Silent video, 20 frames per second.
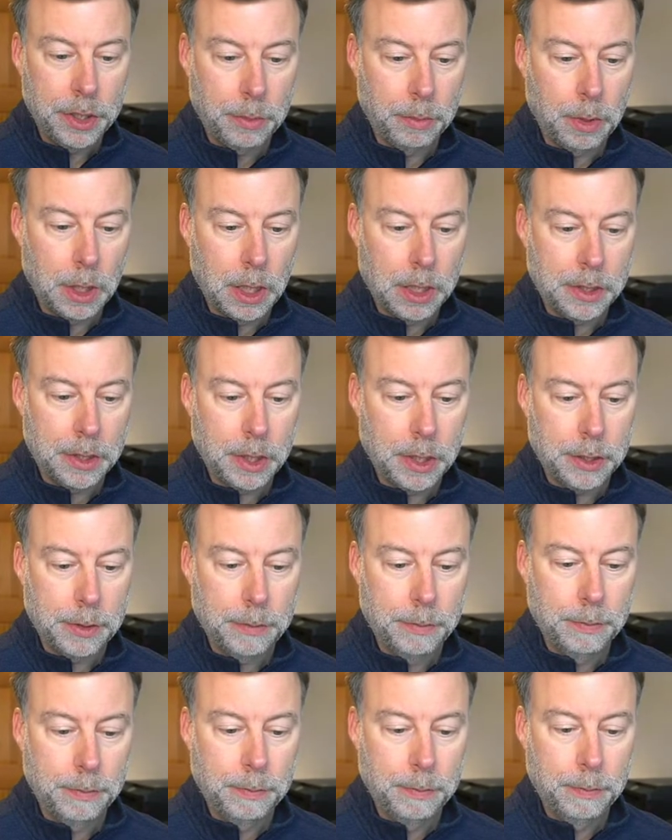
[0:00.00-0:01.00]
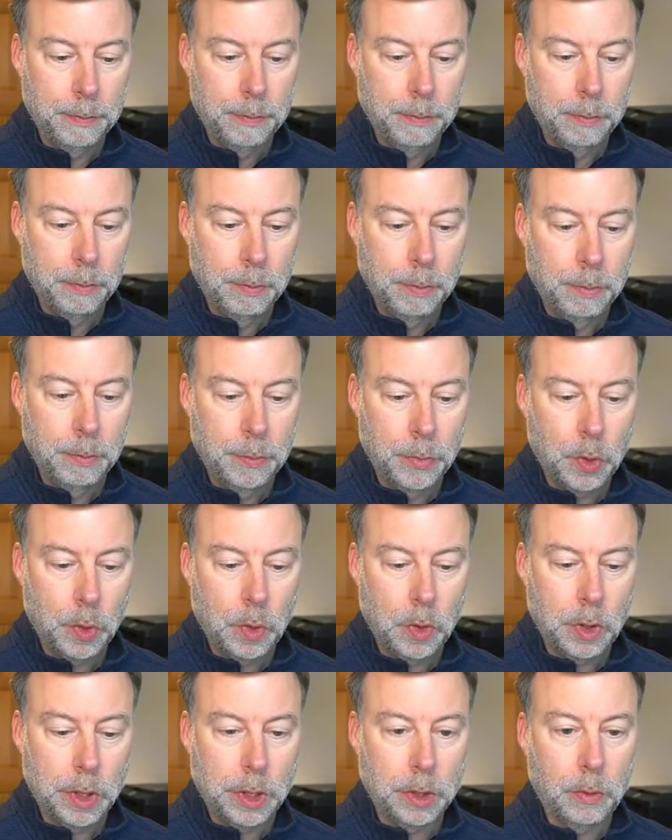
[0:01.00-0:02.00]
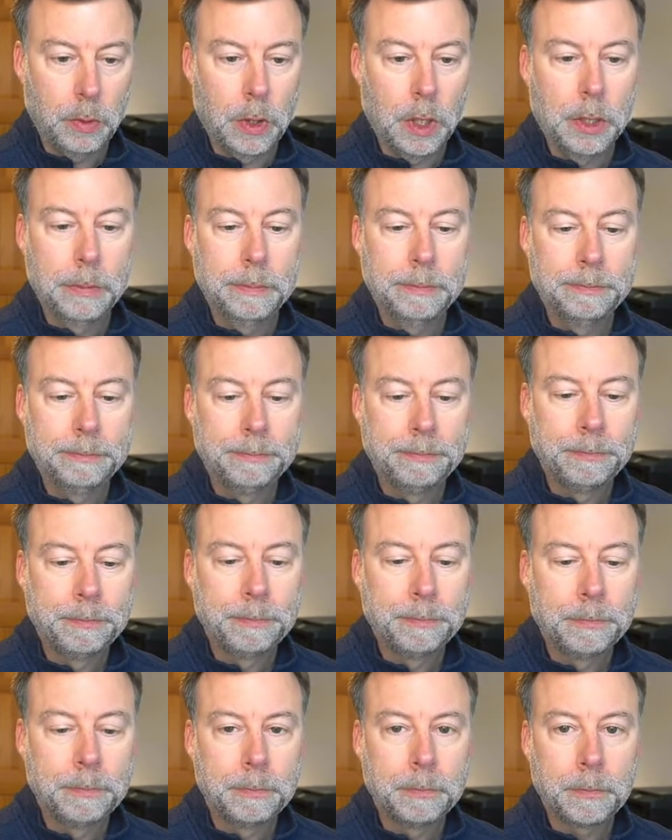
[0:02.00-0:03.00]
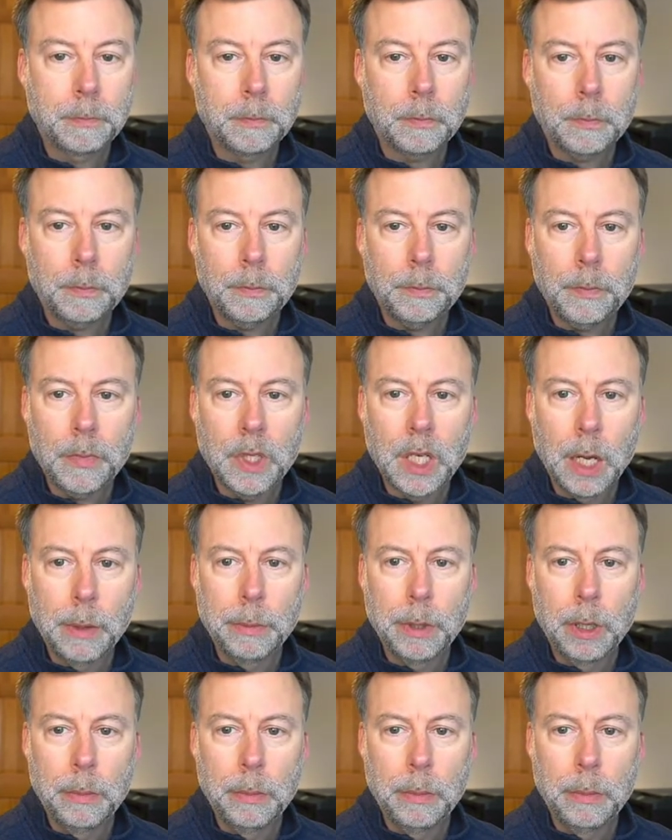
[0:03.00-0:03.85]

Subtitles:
process. So click Run. I'm going to